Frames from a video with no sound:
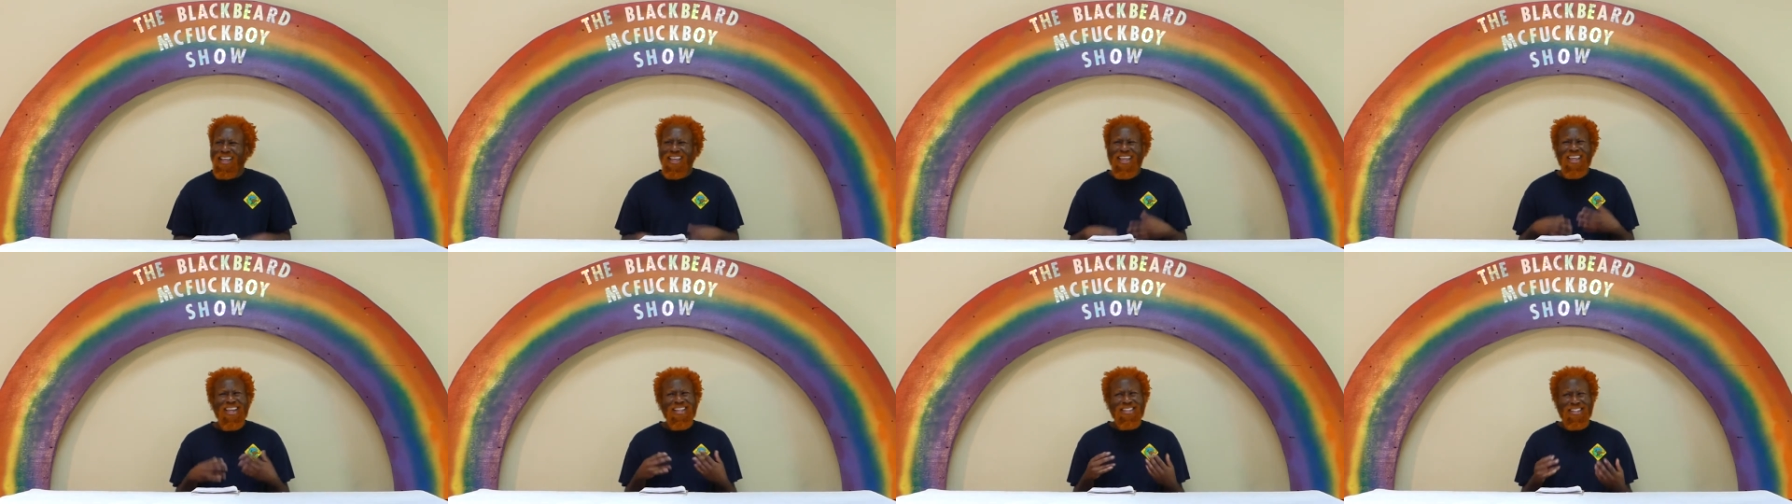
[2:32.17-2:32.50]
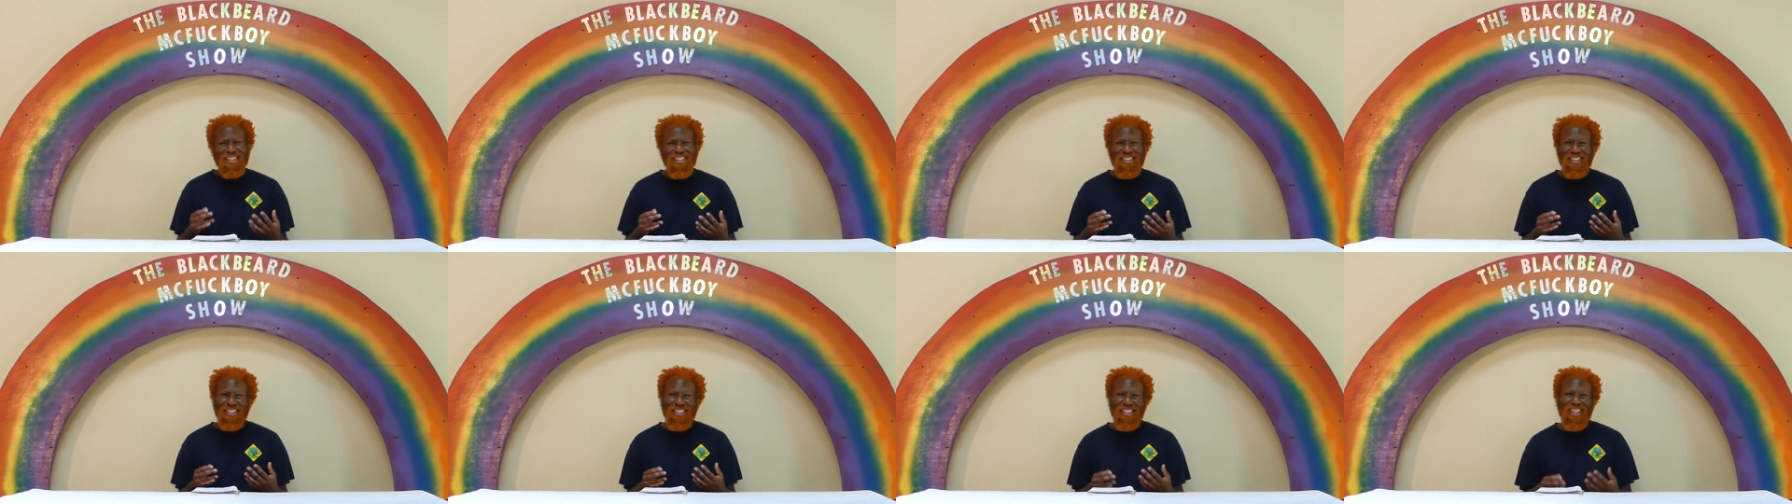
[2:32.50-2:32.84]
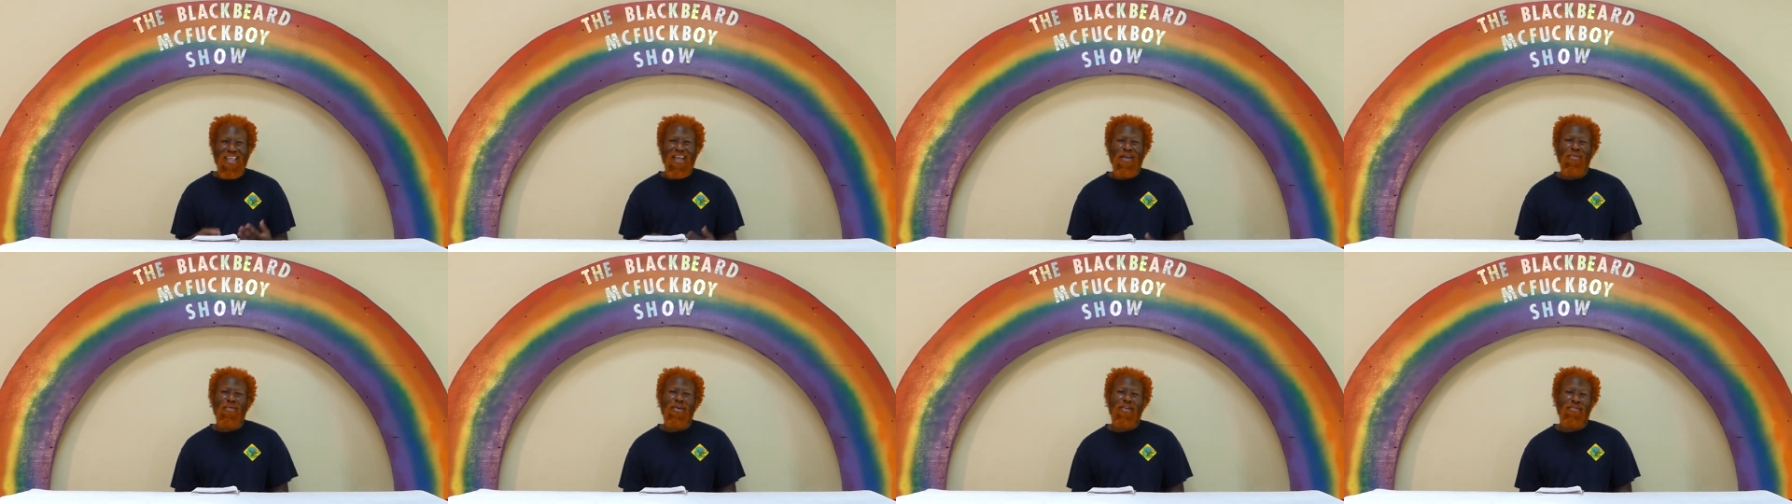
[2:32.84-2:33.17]
In addition to
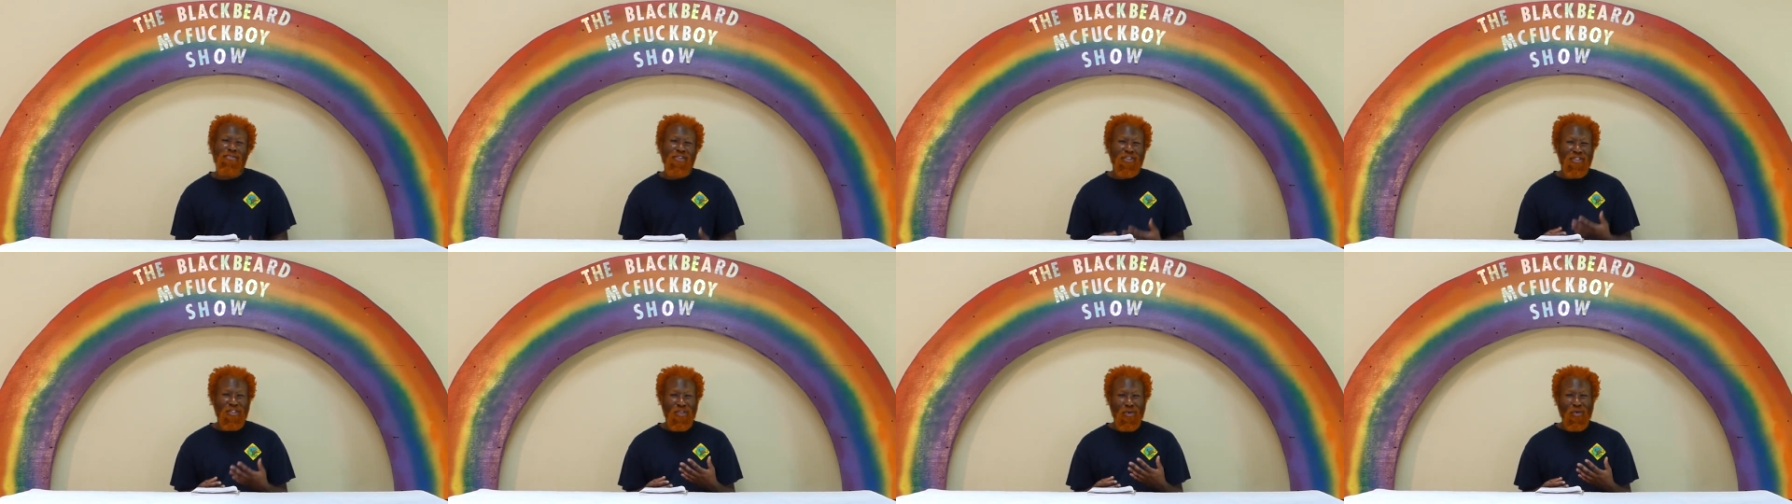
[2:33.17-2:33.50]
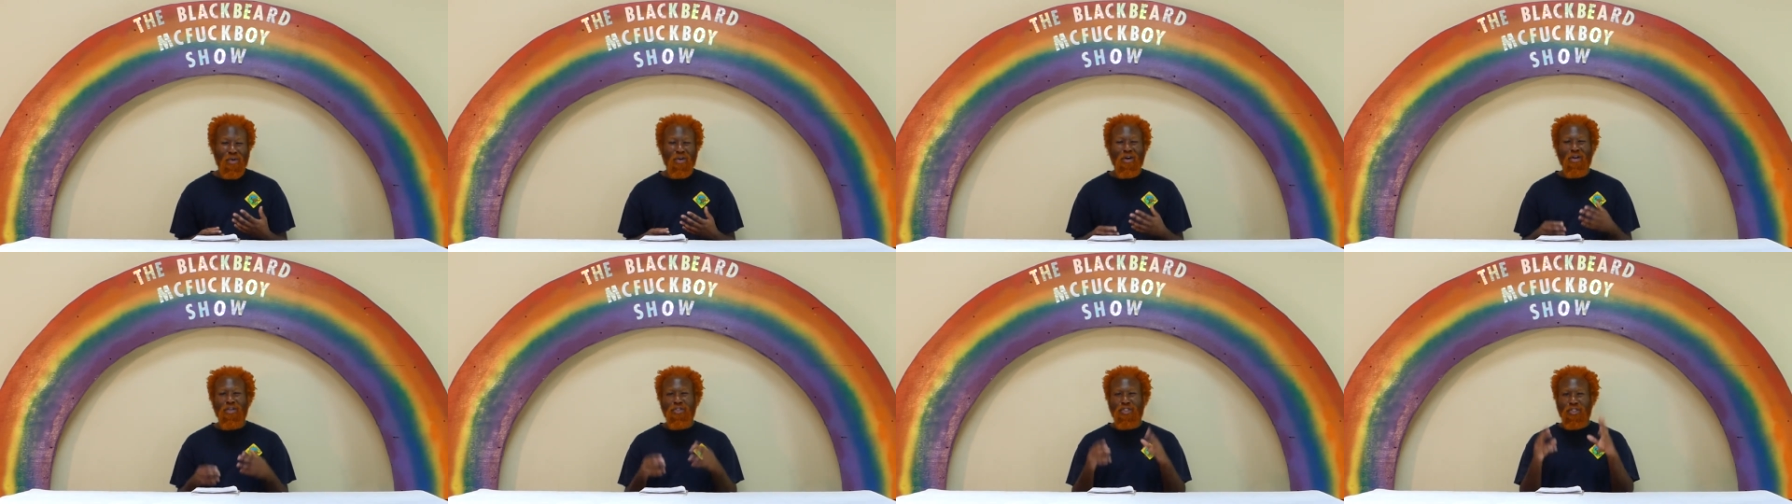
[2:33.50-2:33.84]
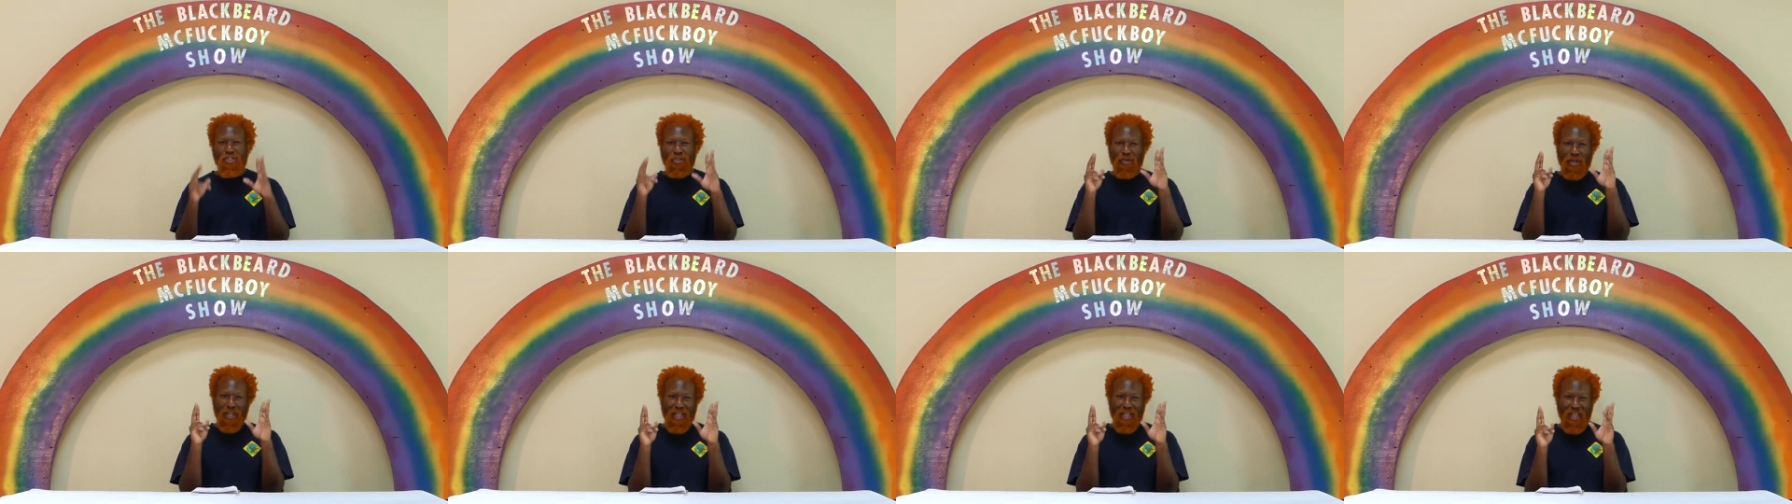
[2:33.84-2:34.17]
that, one of the so-called
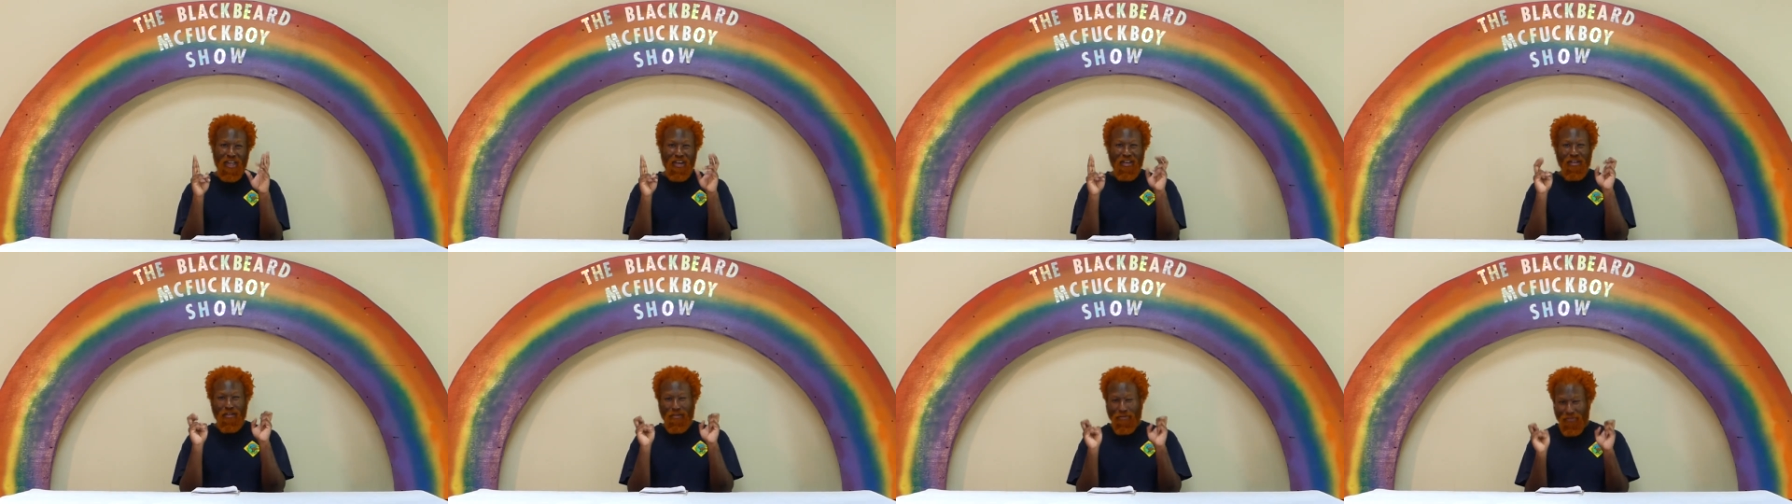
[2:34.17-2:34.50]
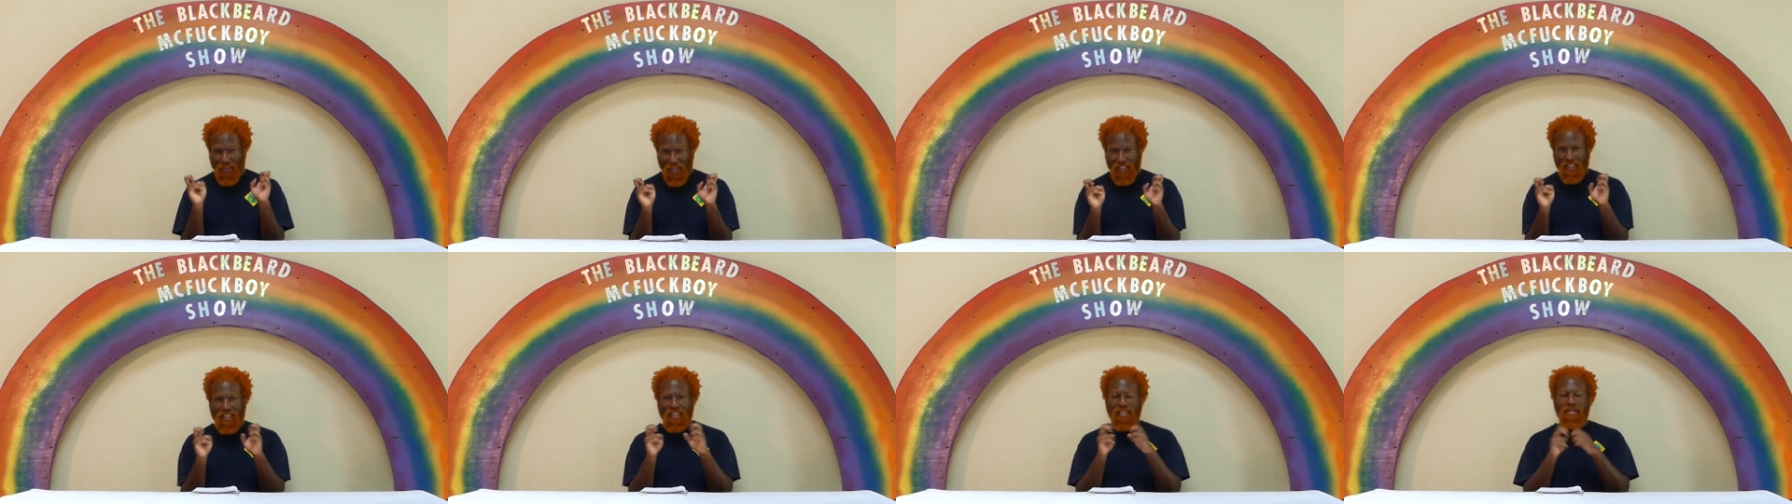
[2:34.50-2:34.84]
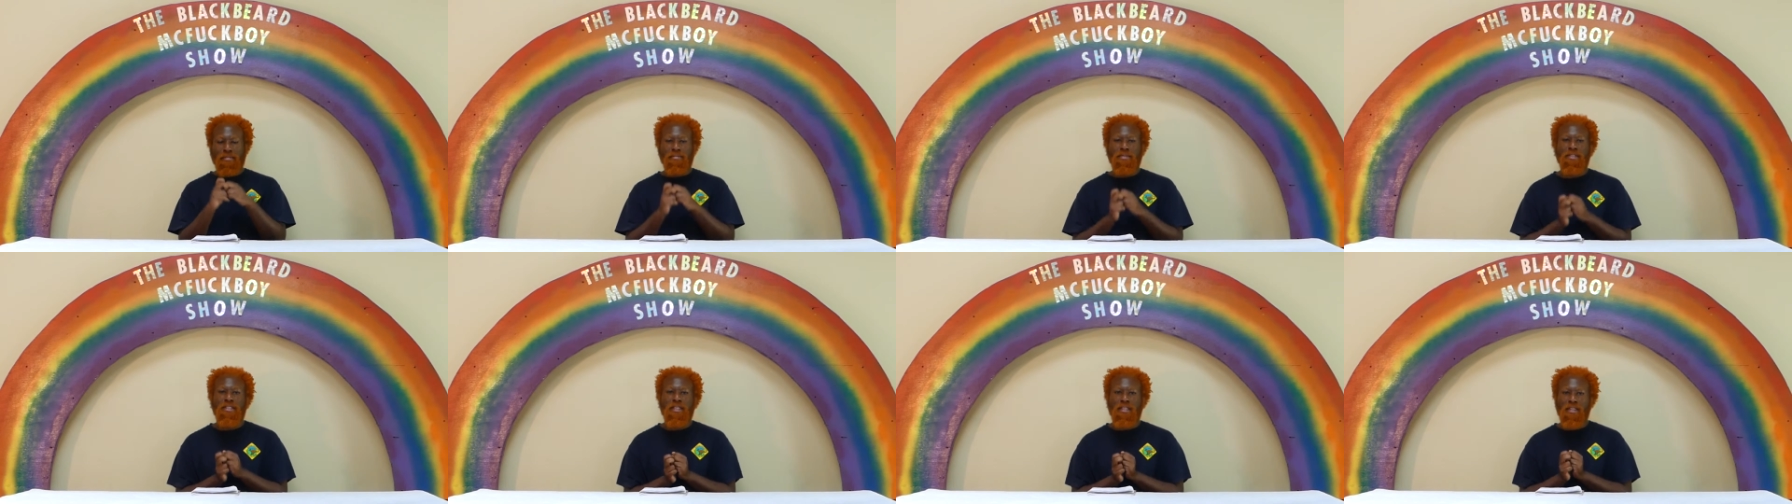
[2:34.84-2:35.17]
straight
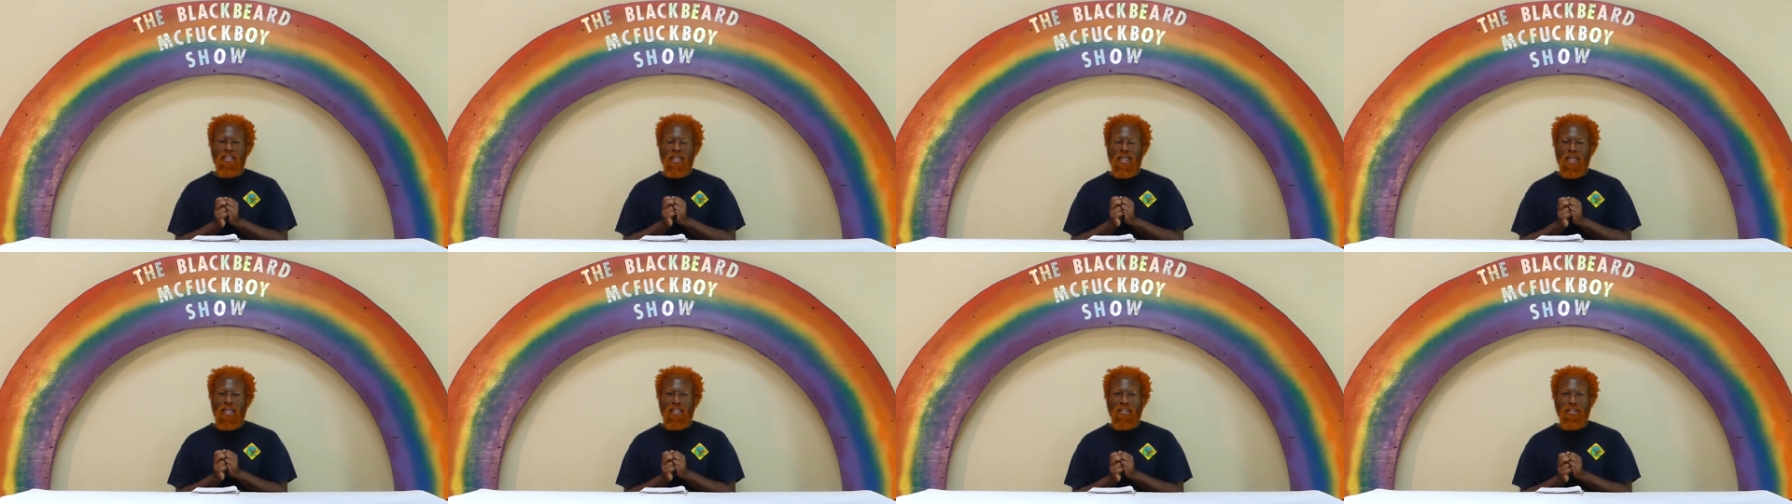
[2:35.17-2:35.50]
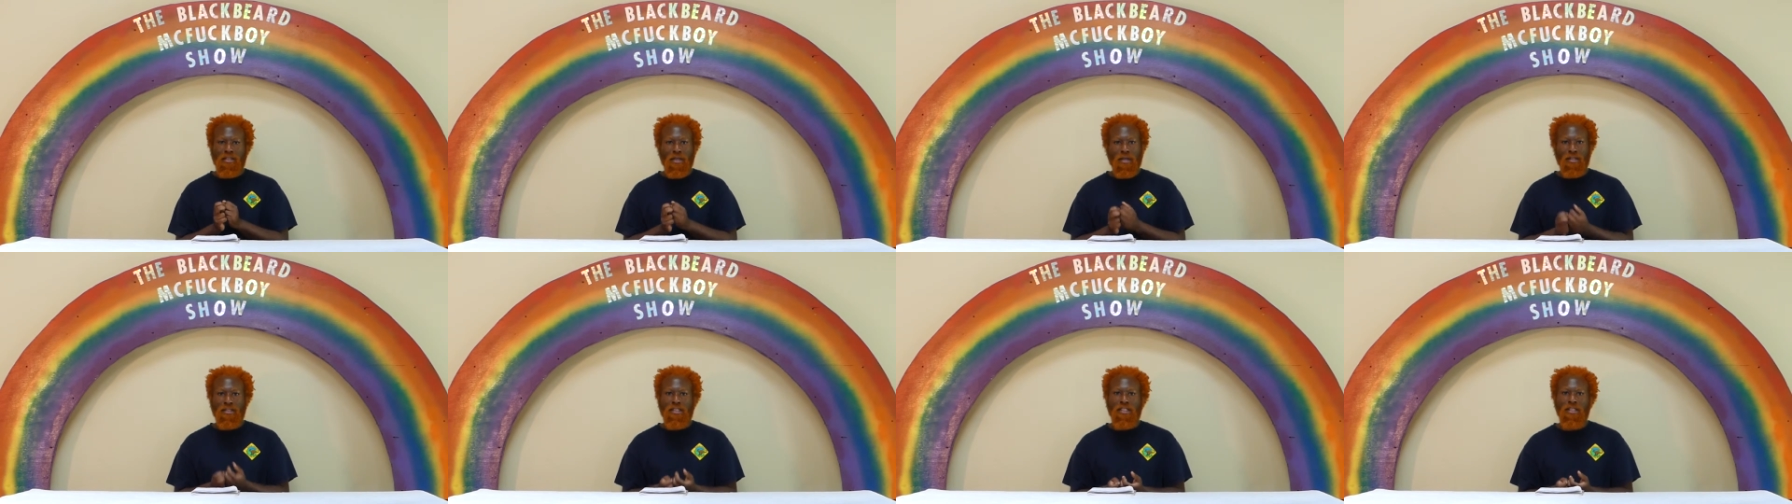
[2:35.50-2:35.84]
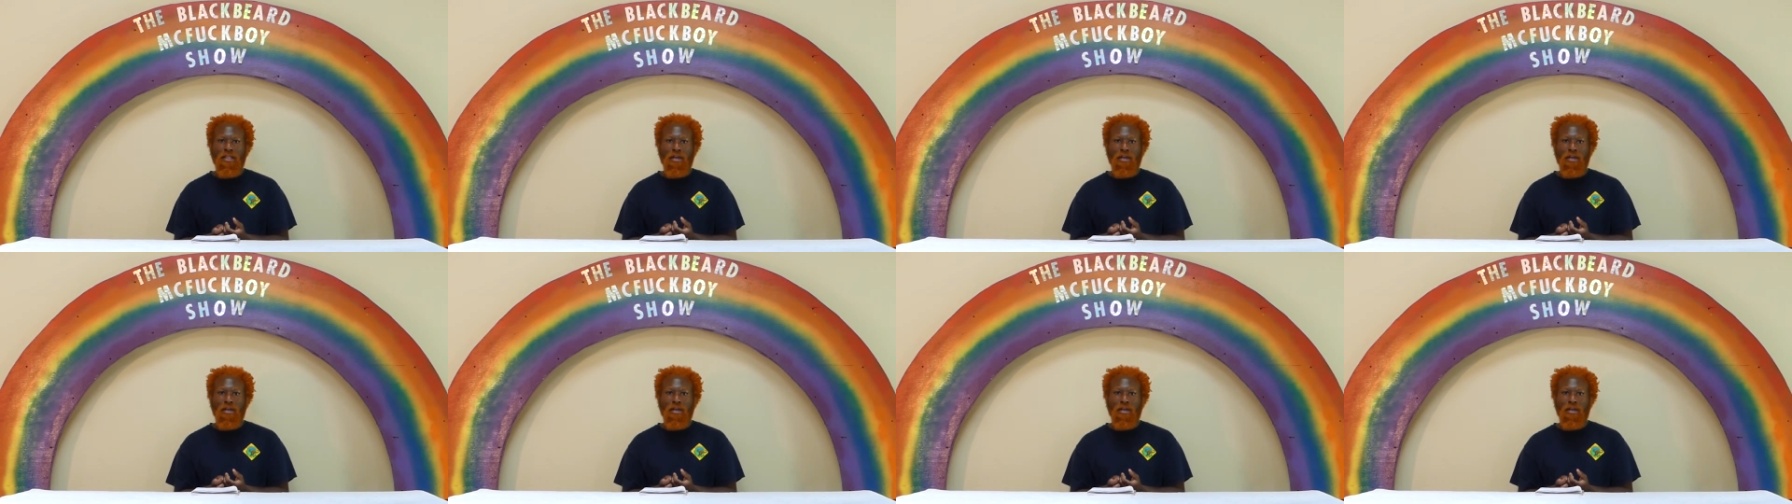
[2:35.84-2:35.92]
victims that Tati